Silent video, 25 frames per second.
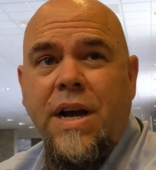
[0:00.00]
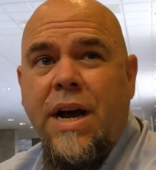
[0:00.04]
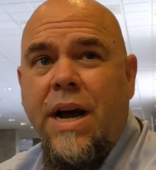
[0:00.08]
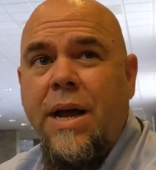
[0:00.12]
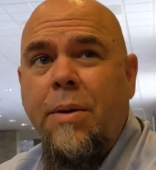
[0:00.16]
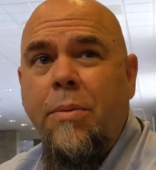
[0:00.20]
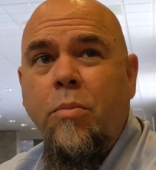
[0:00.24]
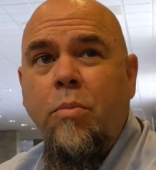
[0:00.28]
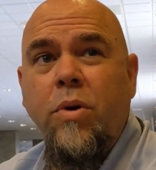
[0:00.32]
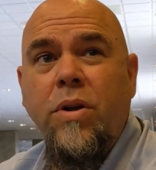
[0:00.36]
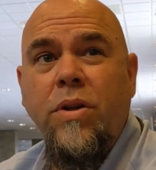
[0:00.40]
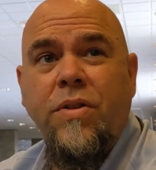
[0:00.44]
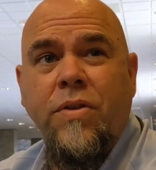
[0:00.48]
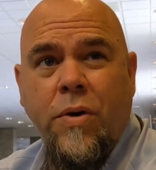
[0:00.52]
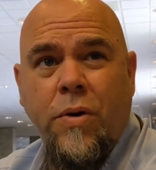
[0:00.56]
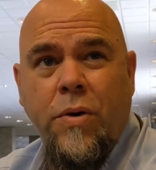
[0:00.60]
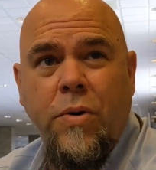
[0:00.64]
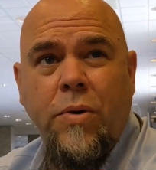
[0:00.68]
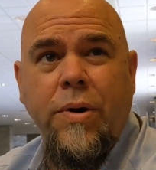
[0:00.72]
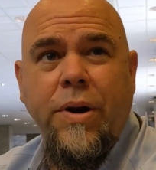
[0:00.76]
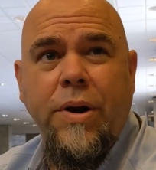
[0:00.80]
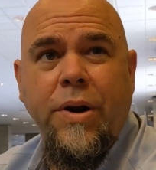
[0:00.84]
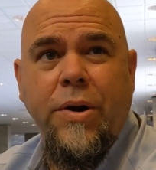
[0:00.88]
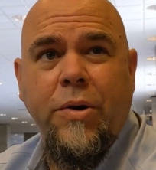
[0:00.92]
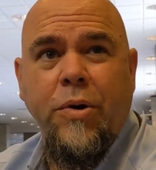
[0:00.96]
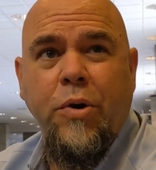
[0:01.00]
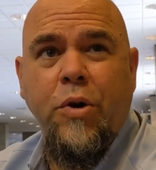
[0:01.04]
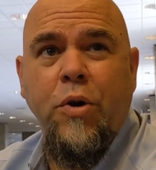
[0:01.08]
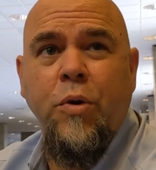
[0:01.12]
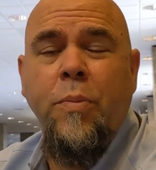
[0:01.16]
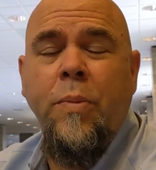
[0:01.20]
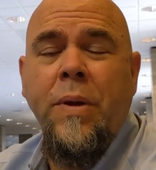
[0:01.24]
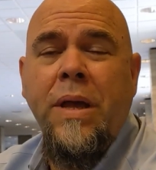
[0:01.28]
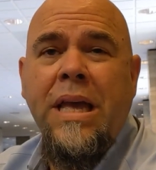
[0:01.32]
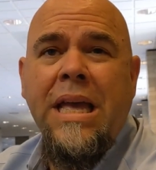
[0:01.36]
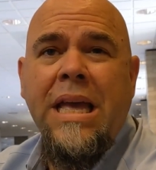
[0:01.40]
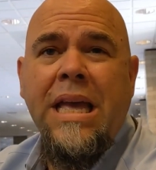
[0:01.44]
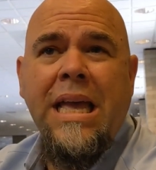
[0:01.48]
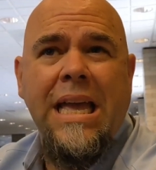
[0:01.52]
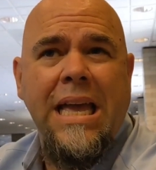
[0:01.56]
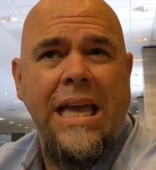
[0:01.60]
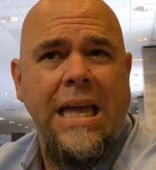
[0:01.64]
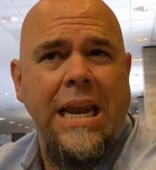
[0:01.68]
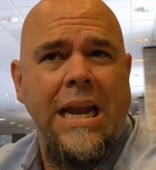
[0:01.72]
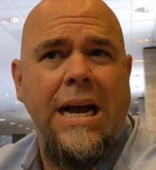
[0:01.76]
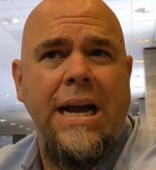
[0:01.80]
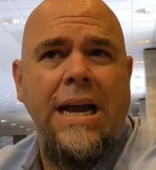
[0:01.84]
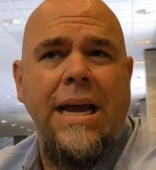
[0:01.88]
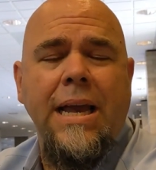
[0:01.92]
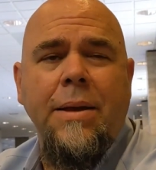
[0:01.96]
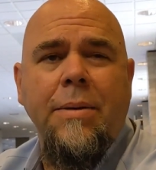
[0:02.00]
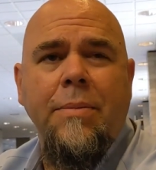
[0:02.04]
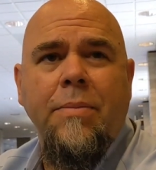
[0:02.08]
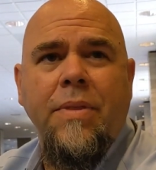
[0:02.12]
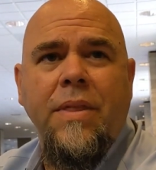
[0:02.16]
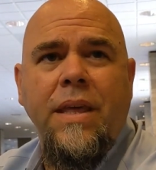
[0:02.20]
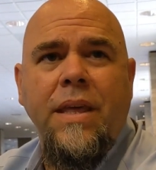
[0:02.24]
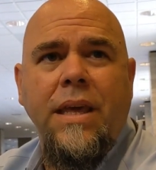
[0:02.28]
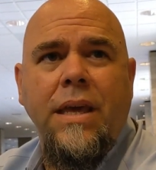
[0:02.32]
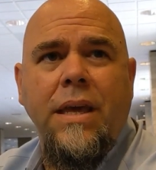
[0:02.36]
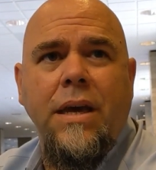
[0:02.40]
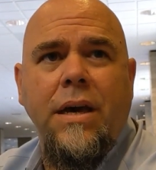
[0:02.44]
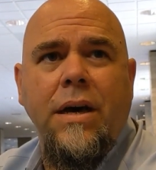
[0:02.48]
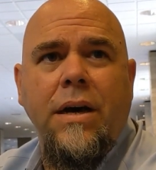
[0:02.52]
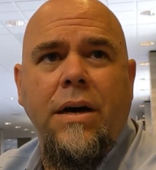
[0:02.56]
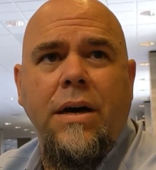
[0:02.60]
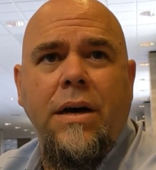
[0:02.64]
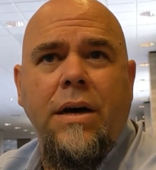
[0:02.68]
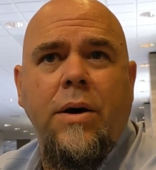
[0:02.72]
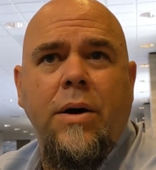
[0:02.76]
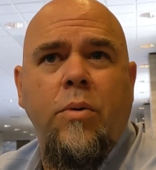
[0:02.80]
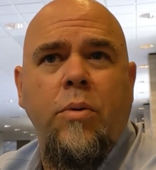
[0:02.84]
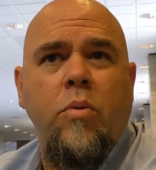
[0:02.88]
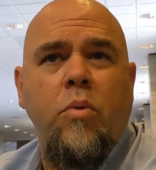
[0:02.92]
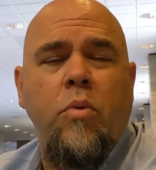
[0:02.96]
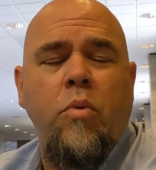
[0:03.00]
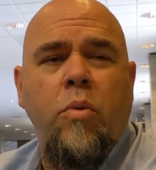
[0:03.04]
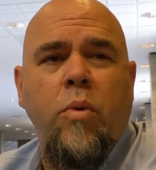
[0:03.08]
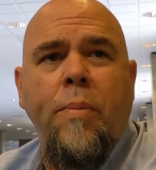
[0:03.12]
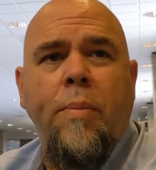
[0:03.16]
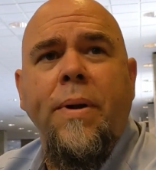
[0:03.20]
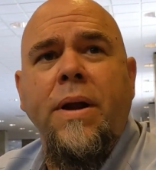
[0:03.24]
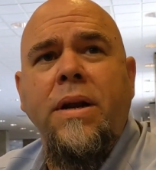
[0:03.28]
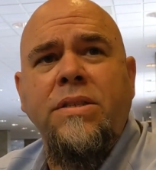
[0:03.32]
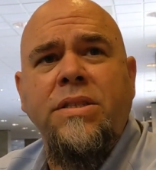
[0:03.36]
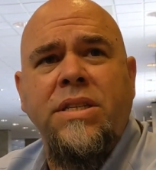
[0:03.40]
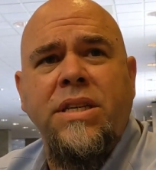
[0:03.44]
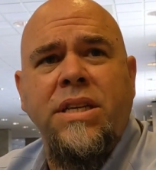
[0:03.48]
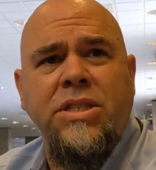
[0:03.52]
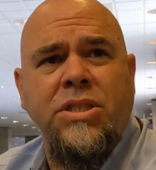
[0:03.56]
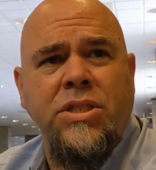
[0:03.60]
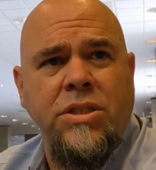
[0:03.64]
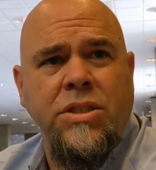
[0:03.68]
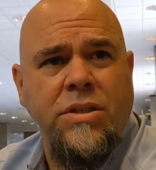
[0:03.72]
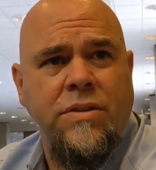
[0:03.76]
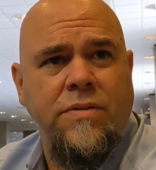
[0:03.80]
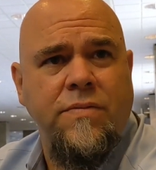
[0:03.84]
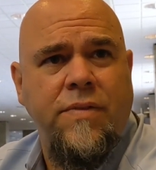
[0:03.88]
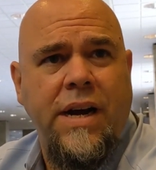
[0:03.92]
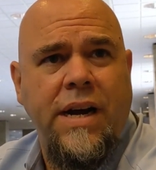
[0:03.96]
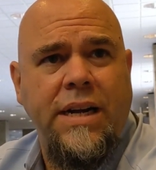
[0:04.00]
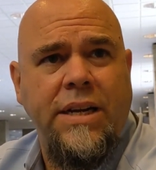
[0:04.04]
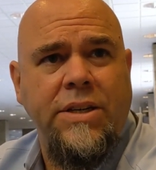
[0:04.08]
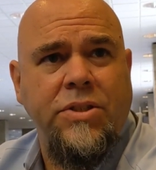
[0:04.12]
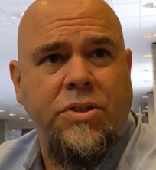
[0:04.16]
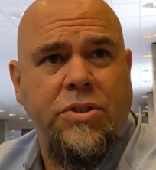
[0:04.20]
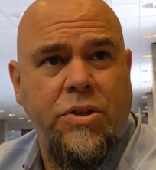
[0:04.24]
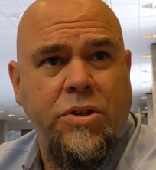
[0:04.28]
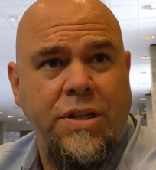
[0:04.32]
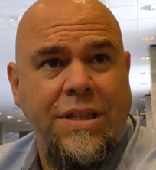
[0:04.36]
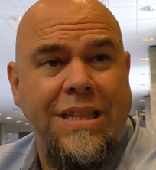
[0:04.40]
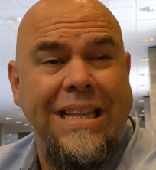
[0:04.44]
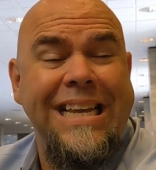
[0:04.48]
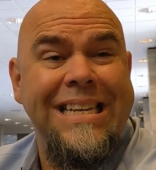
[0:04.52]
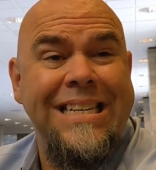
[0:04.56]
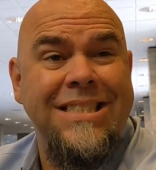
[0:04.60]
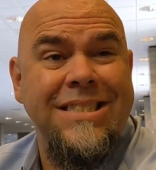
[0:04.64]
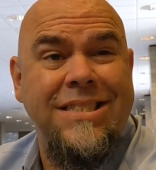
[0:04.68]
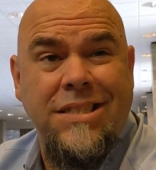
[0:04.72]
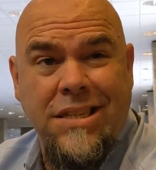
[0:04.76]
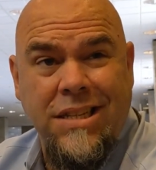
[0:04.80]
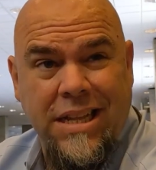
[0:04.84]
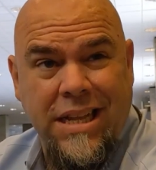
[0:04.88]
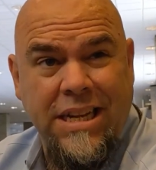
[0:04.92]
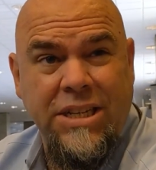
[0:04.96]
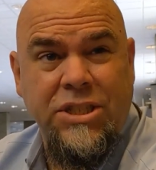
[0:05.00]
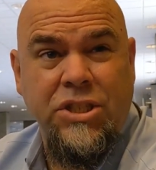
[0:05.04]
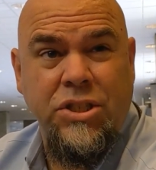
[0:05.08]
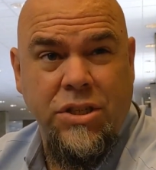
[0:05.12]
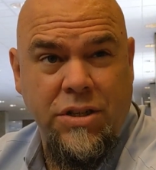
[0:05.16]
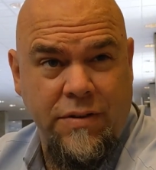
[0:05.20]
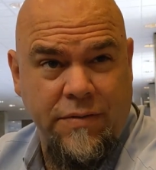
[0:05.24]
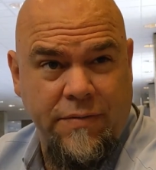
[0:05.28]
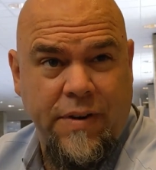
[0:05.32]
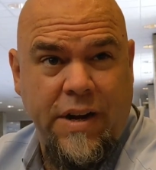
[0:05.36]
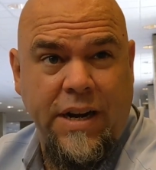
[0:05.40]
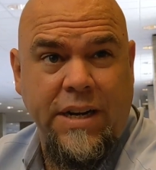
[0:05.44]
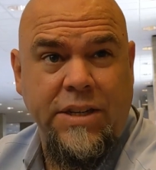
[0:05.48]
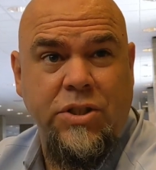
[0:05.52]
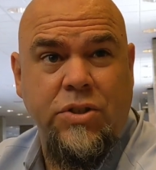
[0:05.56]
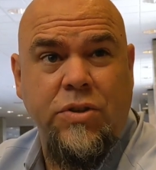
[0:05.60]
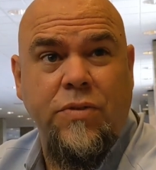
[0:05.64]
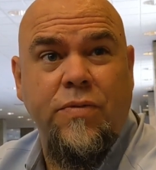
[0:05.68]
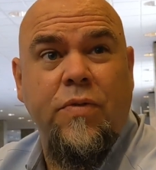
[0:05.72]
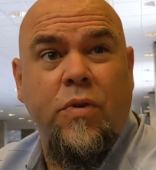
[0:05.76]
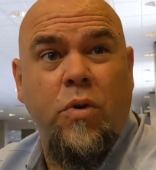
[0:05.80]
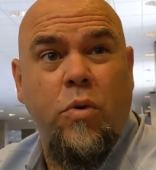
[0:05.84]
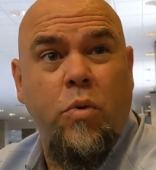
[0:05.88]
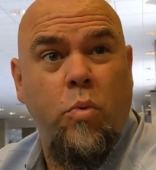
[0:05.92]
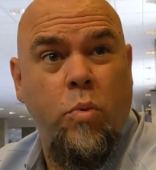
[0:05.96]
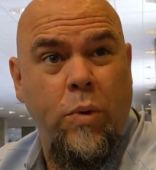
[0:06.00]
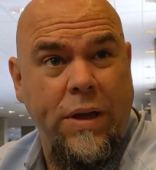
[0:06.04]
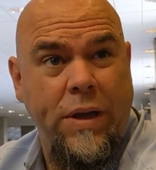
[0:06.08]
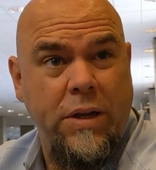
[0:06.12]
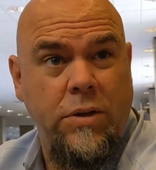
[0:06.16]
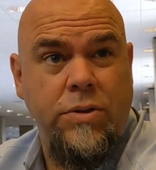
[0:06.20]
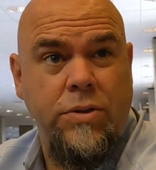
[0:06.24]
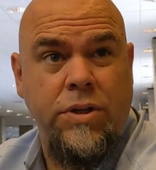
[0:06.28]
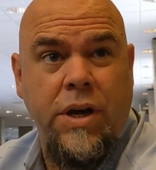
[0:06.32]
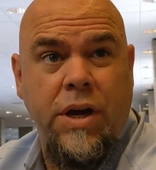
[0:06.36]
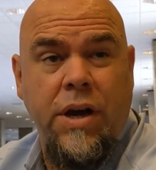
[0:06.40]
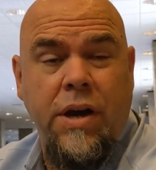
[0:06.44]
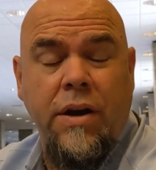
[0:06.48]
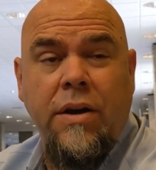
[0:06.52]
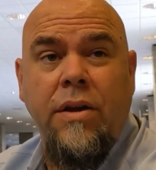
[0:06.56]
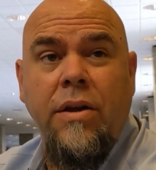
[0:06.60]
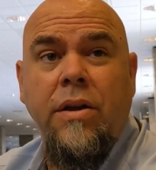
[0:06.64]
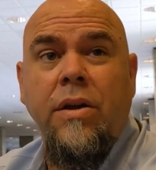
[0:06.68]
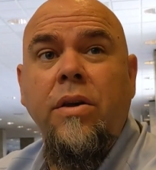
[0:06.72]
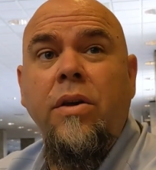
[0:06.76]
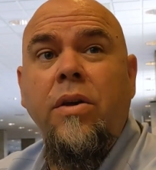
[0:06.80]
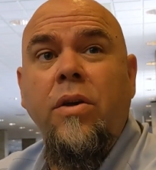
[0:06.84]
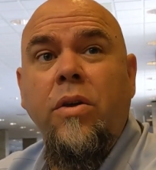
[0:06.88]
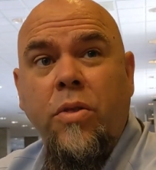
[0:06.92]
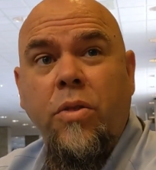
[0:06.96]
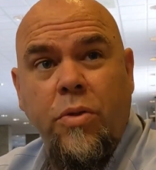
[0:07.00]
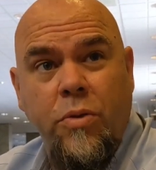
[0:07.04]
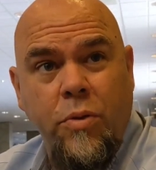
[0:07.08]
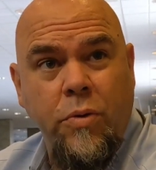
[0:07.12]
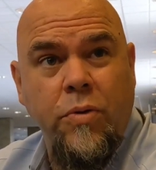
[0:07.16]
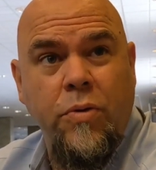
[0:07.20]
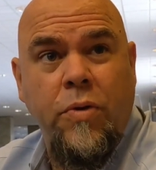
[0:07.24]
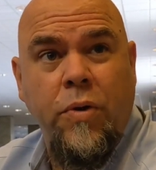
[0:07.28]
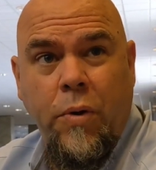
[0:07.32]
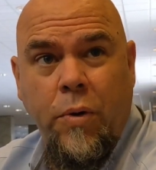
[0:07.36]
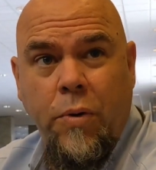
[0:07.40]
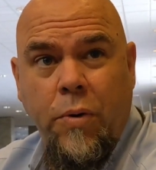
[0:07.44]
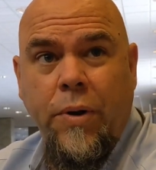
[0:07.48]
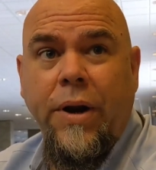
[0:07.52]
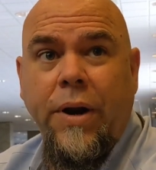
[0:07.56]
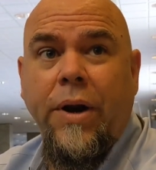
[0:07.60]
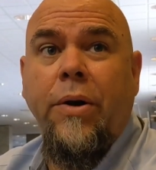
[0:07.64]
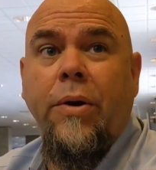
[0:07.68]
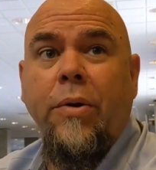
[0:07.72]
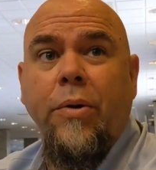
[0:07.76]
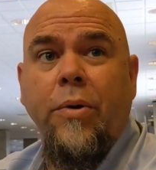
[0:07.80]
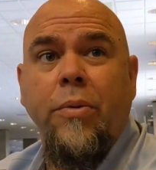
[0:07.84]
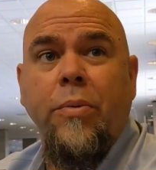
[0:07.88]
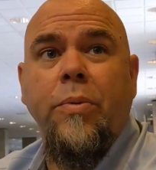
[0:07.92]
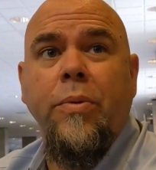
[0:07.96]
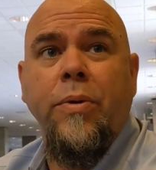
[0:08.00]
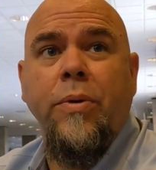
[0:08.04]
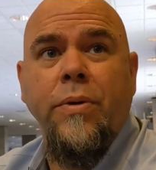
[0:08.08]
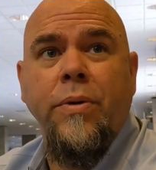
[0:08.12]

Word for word: I'm with Total Air Group, and I am the uh, repair station advisor and the installation advisor for WheelTug through Total Air Group.